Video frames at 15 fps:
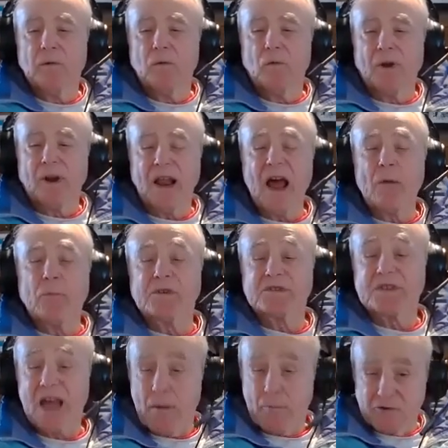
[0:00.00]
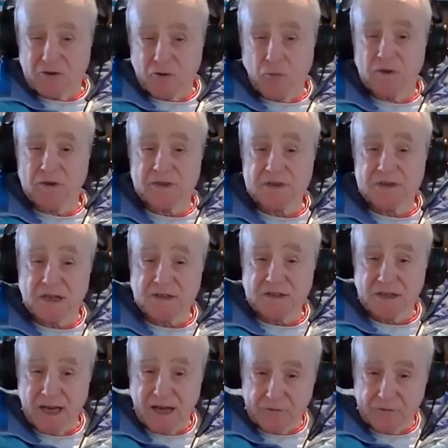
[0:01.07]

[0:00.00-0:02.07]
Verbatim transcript: What happens, happens, and we'll discuss it